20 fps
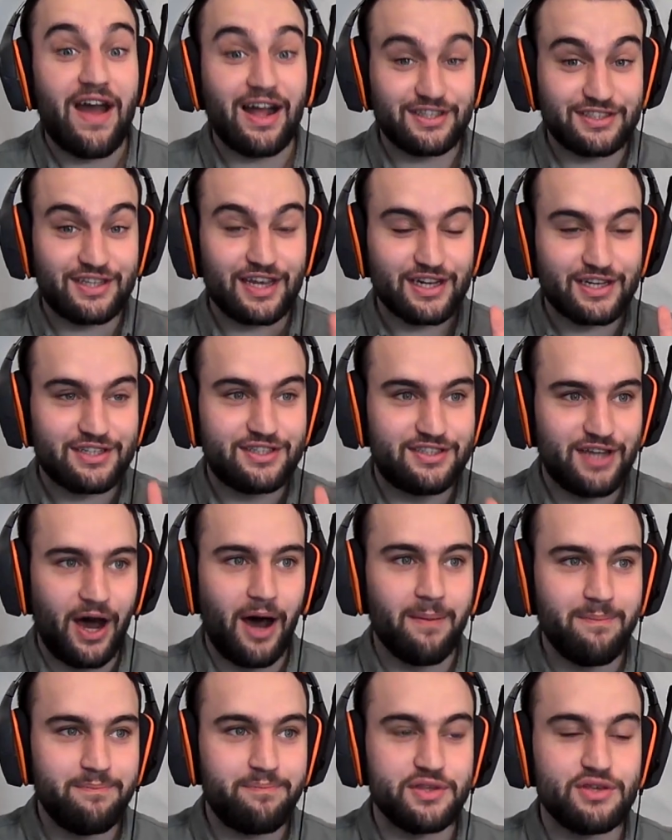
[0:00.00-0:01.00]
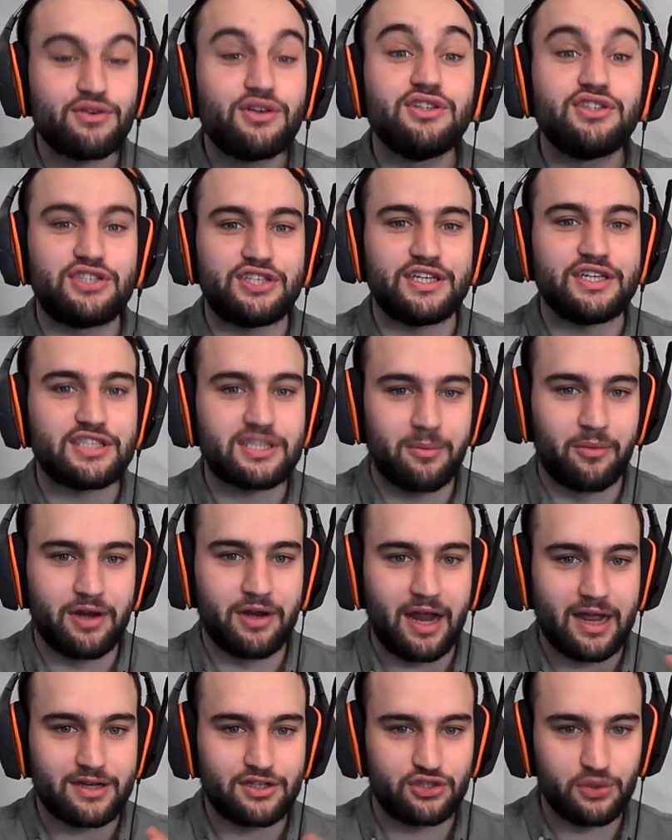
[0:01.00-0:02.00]
That's like dumb, but you can see someone
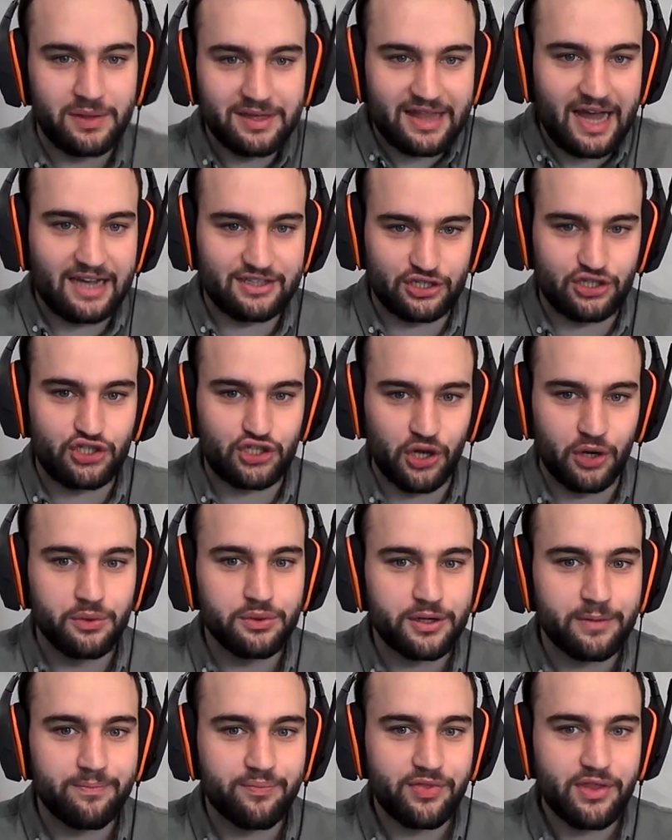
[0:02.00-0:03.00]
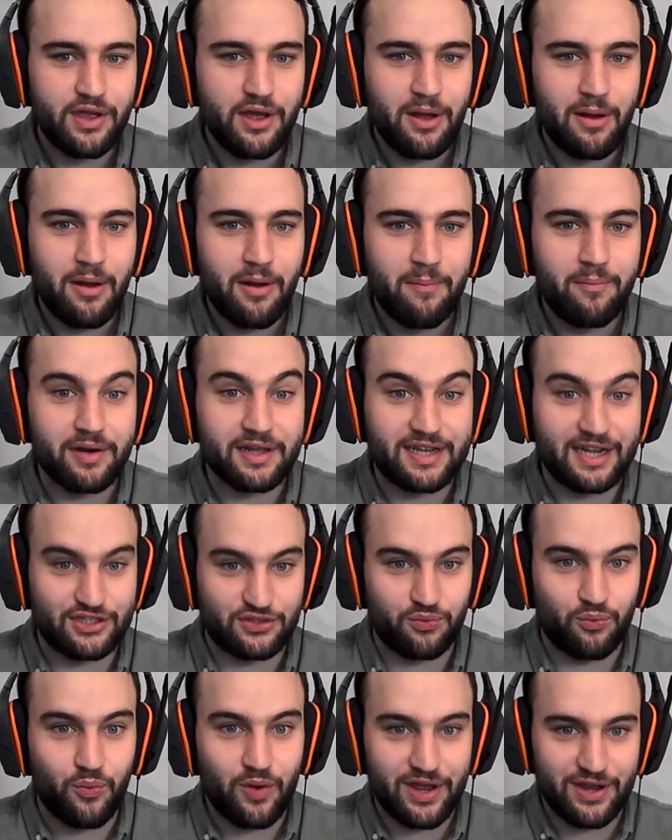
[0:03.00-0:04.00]
like doing that as a joke. But it
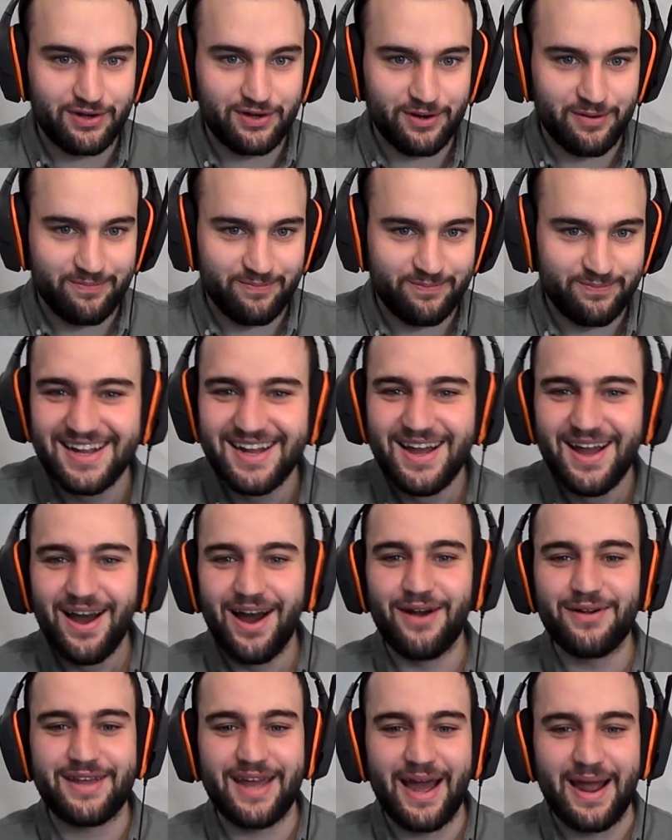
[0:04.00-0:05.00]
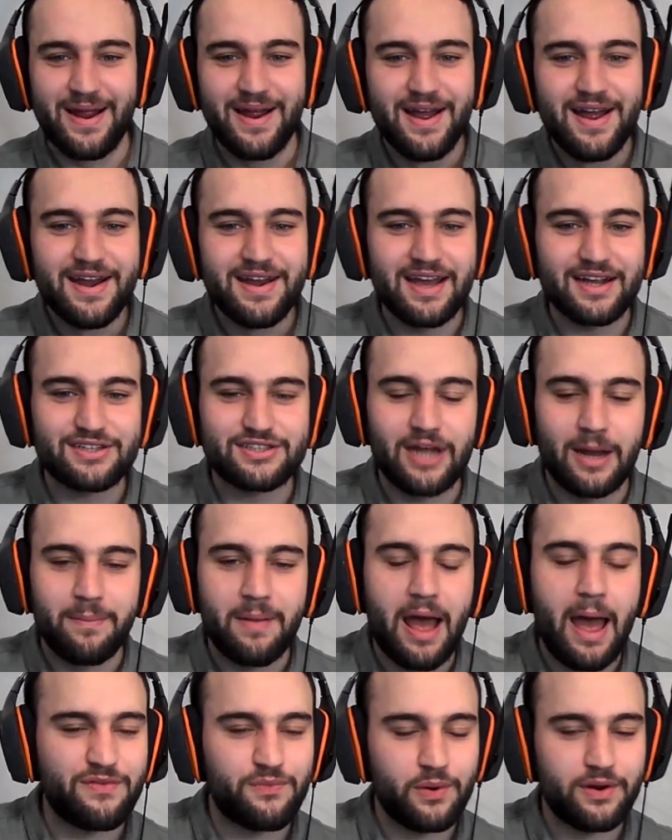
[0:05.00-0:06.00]
gets weirder. Okay, next
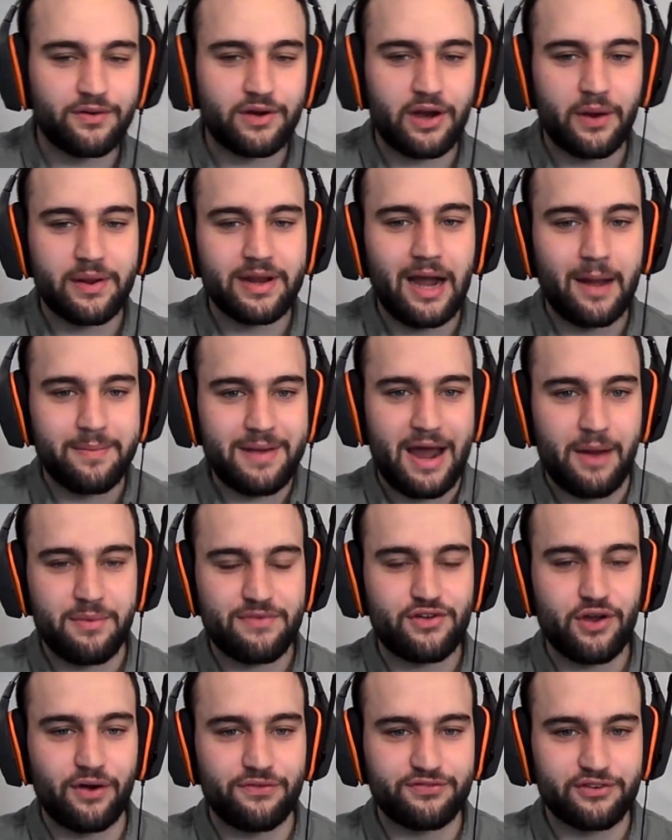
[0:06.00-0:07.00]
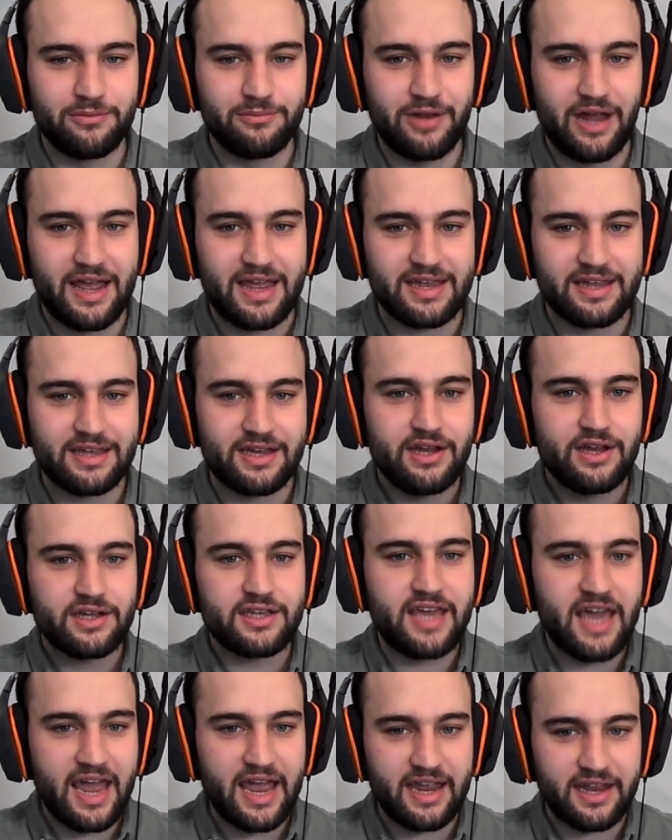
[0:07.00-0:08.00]
up. We're going up now. We've got from like
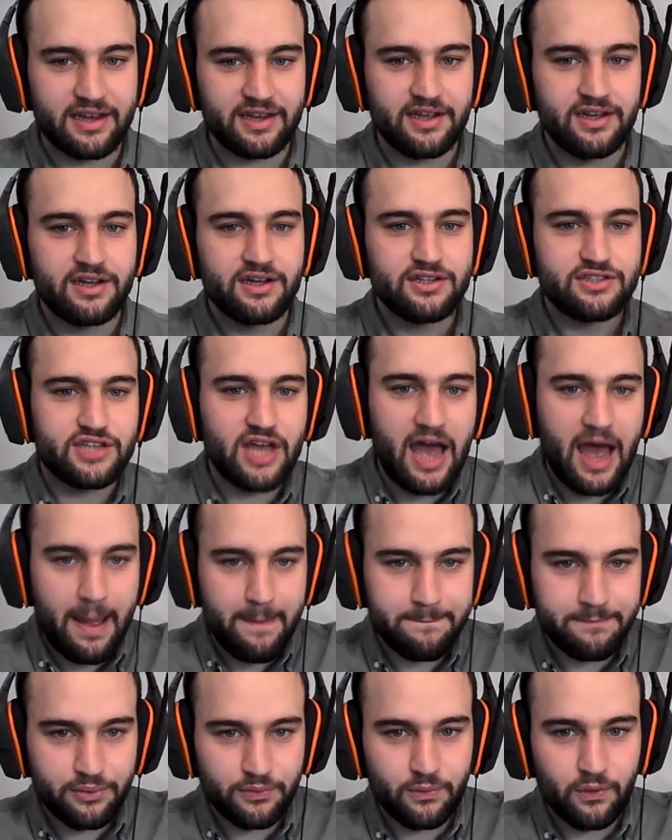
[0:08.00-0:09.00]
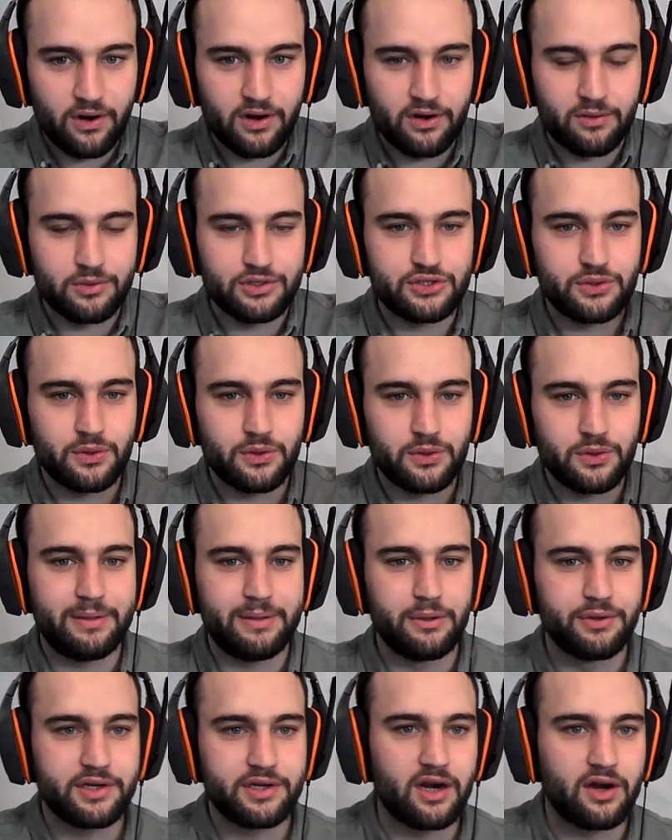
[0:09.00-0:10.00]
king to emperor. We're sort of
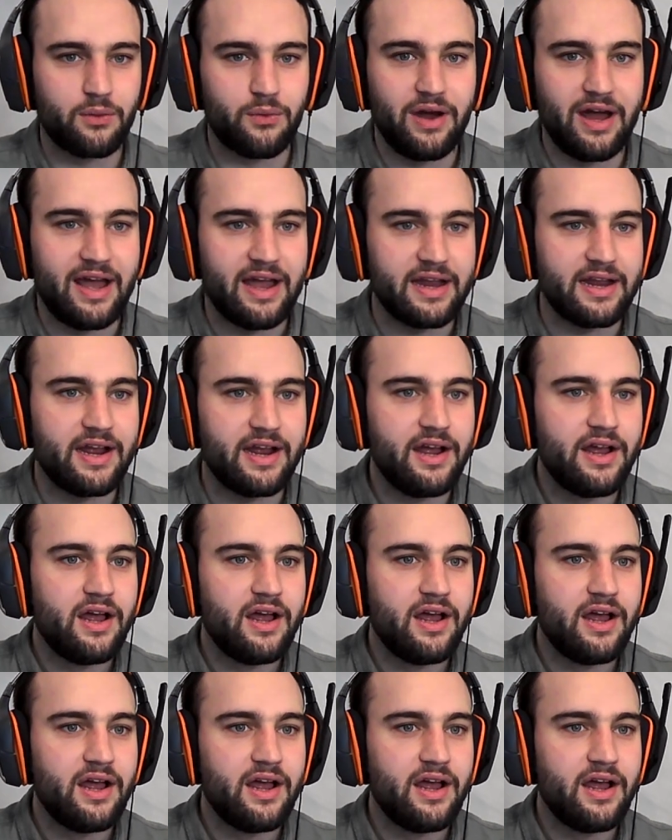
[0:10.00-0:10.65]
building our way.